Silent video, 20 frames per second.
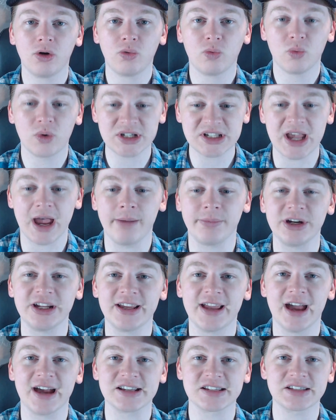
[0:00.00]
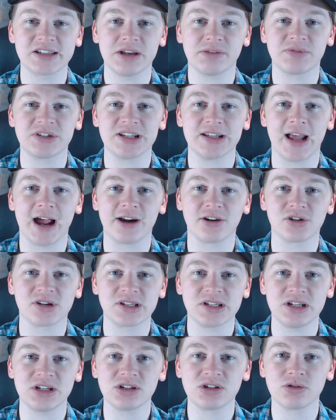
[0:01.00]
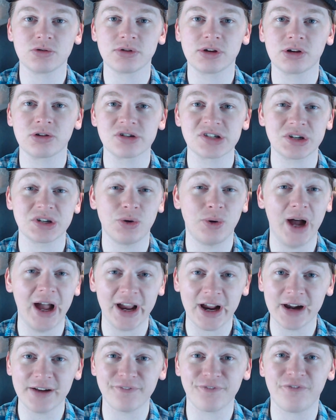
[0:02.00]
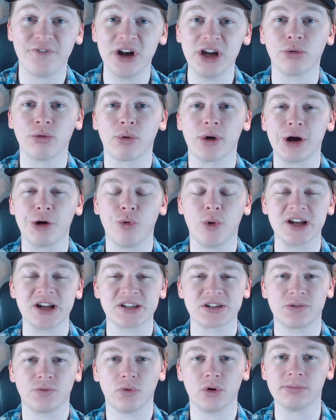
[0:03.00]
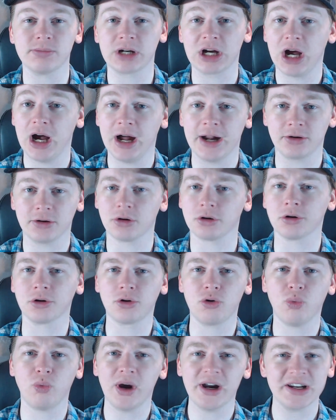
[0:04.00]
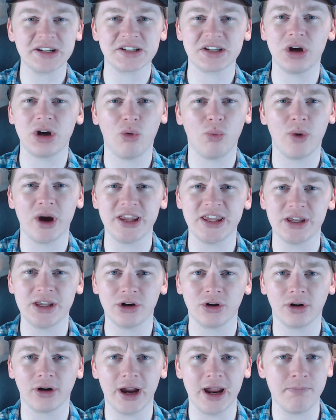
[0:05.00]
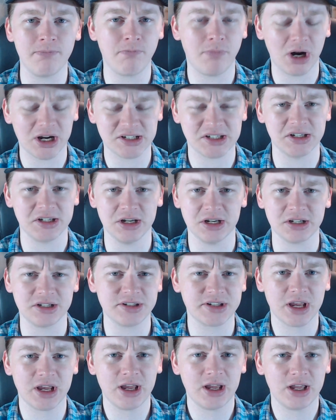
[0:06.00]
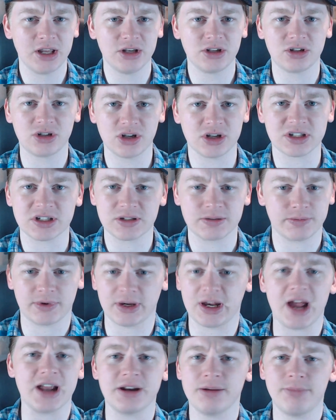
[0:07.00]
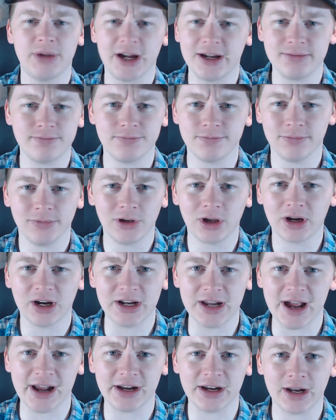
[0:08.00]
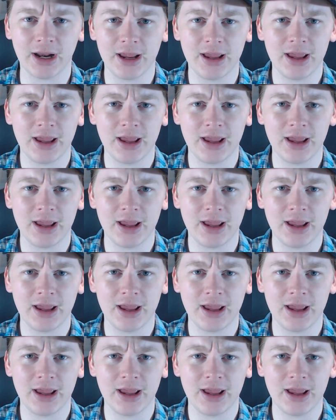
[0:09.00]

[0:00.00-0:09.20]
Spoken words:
What's happening, guys? Safety Liner C2 here. So I got a video request from Connor who wanted to know what year a bus is, just kind of by looking at it,